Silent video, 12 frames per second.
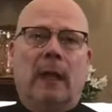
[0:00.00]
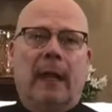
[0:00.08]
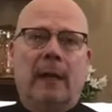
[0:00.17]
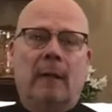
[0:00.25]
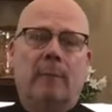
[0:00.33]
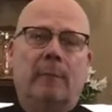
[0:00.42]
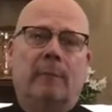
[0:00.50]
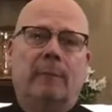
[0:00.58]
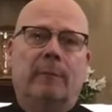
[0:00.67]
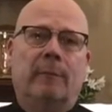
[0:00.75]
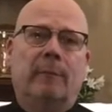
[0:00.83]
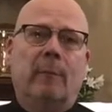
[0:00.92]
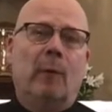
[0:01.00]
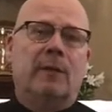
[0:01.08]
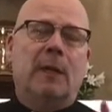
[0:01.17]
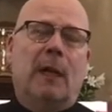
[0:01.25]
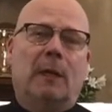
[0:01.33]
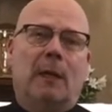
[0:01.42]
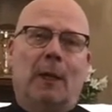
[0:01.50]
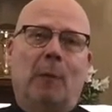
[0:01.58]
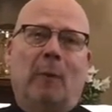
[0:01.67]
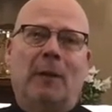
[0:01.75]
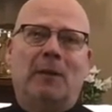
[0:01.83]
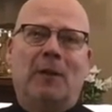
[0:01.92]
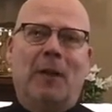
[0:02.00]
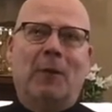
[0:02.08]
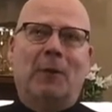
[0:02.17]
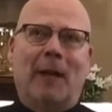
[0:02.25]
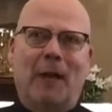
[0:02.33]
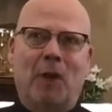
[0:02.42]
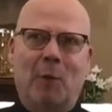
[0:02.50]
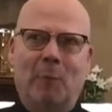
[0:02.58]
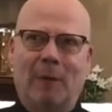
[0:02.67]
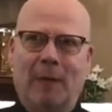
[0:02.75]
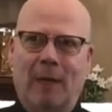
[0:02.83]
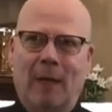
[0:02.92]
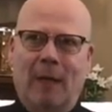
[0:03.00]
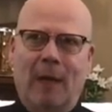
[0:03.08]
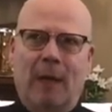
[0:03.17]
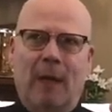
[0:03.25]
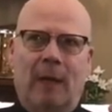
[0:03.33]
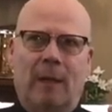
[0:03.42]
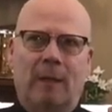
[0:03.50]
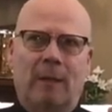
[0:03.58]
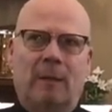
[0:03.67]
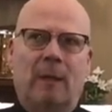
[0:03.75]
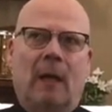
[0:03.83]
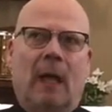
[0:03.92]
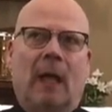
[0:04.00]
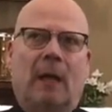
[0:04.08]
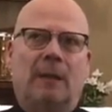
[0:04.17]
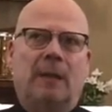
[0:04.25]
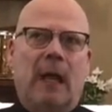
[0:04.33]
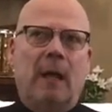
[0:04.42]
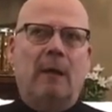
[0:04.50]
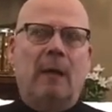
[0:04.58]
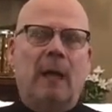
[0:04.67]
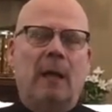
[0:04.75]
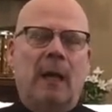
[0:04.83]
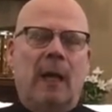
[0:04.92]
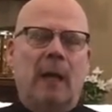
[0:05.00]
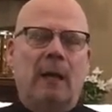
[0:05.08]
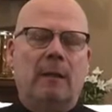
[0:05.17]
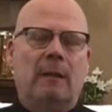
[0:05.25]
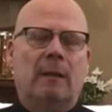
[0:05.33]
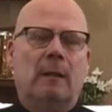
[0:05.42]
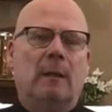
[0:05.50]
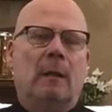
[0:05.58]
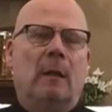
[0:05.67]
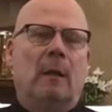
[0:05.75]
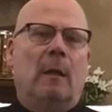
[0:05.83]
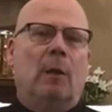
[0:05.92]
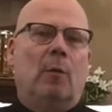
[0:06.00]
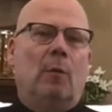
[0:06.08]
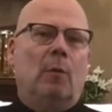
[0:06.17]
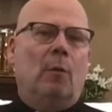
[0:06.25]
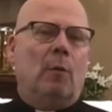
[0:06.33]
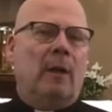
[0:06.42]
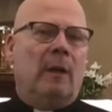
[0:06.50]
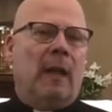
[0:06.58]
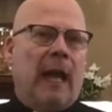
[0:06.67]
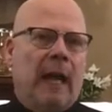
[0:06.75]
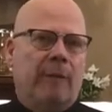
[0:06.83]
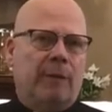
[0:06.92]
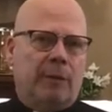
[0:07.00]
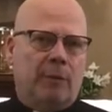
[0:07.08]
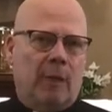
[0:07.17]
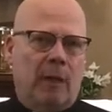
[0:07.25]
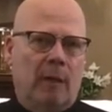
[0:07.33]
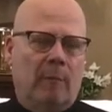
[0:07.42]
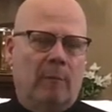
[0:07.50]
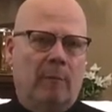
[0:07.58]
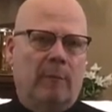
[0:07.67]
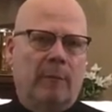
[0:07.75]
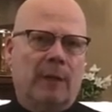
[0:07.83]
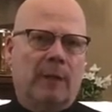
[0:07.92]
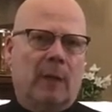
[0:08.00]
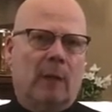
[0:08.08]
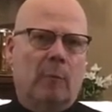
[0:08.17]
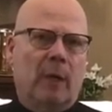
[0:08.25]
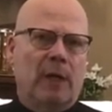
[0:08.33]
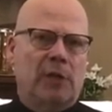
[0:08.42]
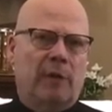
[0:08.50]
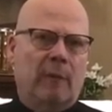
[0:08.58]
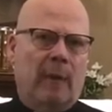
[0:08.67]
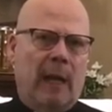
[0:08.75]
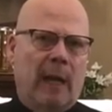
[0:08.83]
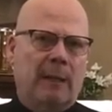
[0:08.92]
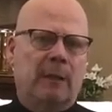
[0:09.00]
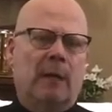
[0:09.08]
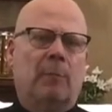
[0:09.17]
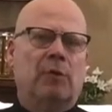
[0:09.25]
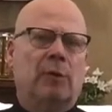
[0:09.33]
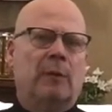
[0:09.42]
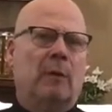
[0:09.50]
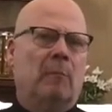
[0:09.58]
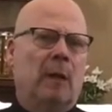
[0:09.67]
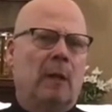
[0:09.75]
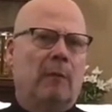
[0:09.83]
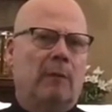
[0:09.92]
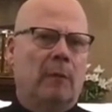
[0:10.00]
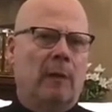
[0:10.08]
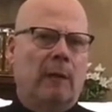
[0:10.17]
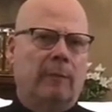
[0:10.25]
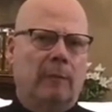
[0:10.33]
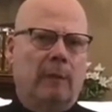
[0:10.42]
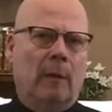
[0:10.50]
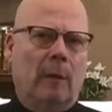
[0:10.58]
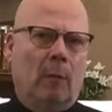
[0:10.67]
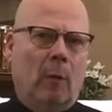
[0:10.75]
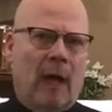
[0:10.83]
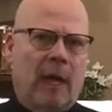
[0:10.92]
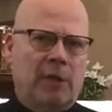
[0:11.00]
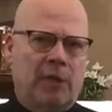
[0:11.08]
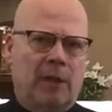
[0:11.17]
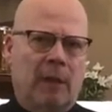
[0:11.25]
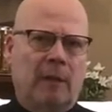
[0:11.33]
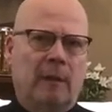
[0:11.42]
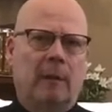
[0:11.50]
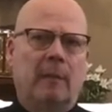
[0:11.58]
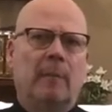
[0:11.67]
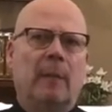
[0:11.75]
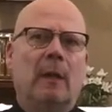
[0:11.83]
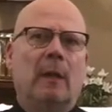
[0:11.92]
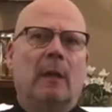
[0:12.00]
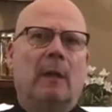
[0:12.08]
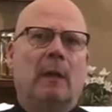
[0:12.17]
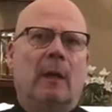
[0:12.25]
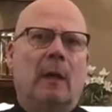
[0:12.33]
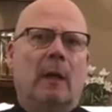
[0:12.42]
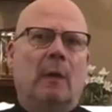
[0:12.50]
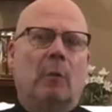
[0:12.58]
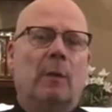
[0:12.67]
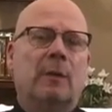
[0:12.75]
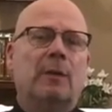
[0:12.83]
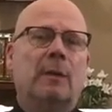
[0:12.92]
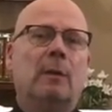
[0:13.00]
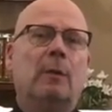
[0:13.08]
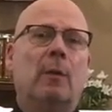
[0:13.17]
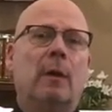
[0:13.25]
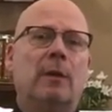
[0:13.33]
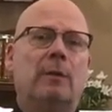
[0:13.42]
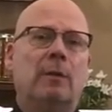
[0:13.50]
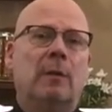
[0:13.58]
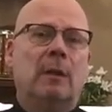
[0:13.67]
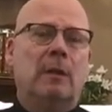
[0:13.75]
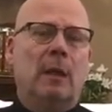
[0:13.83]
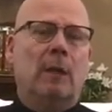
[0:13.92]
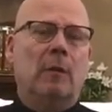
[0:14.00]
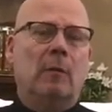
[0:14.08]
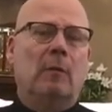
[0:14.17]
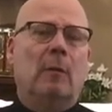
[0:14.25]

item, well, it's not little, but it's another item, is on Saturday nights, we live stream the celebration of the Mass, and I'm sure that many of you have watched it. We're still going to continue